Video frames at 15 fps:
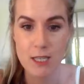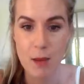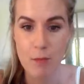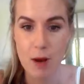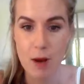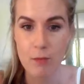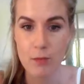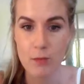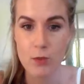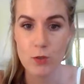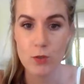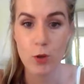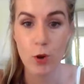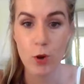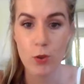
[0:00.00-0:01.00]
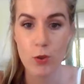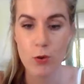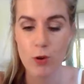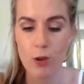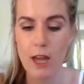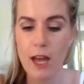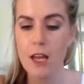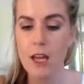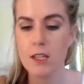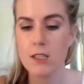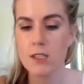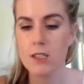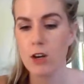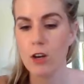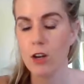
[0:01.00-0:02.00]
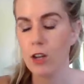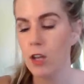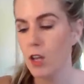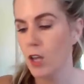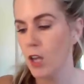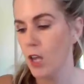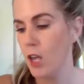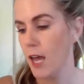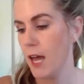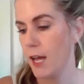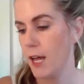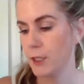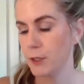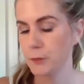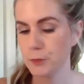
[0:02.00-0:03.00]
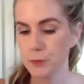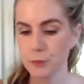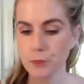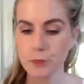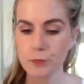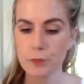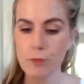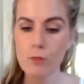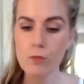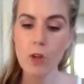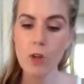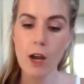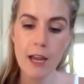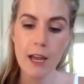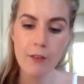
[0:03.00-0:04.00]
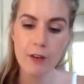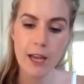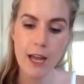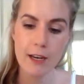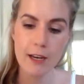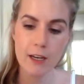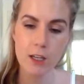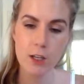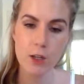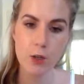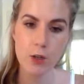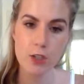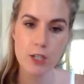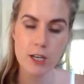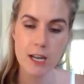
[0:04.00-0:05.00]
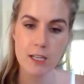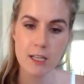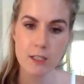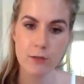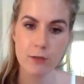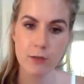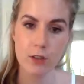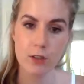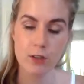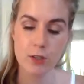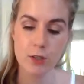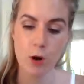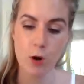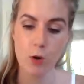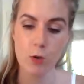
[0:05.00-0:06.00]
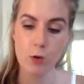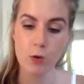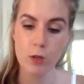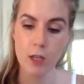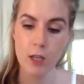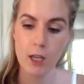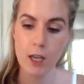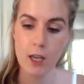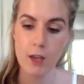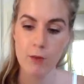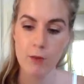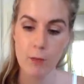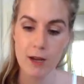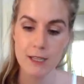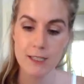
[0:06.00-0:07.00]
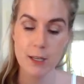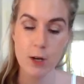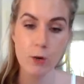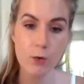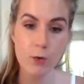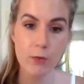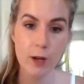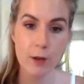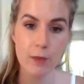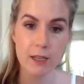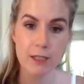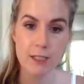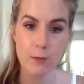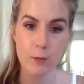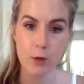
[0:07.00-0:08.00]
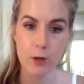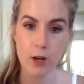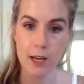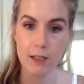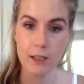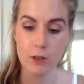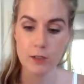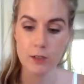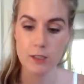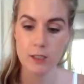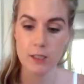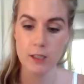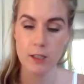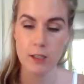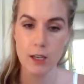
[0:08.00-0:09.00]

see Mum go through that. So I haven't had any huge needs of Console for myself, except when I lost